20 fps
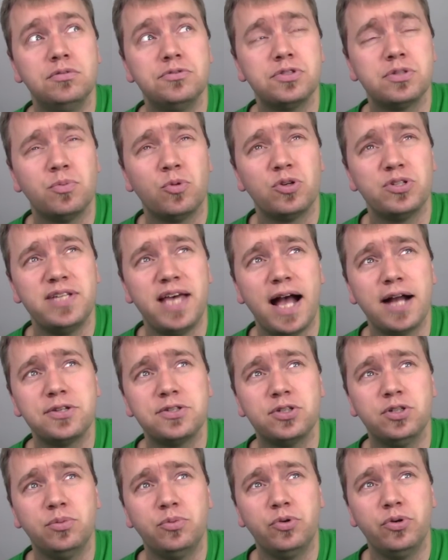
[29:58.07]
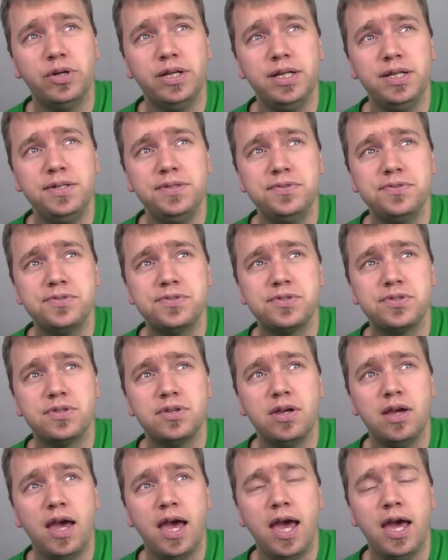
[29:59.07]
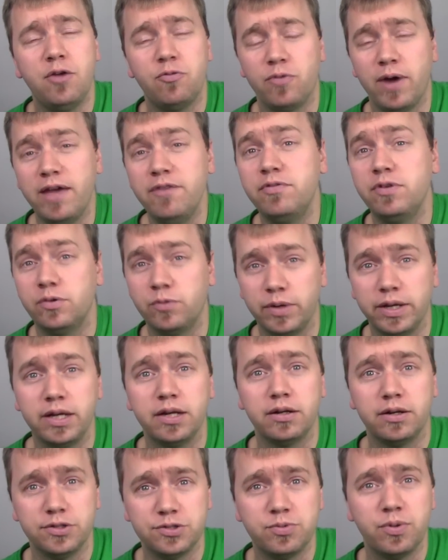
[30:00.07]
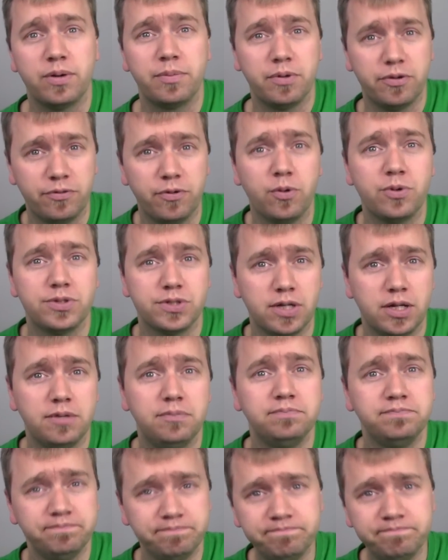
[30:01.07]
some more Tactical Marines, and Ravenwing is what I'm going to focus on.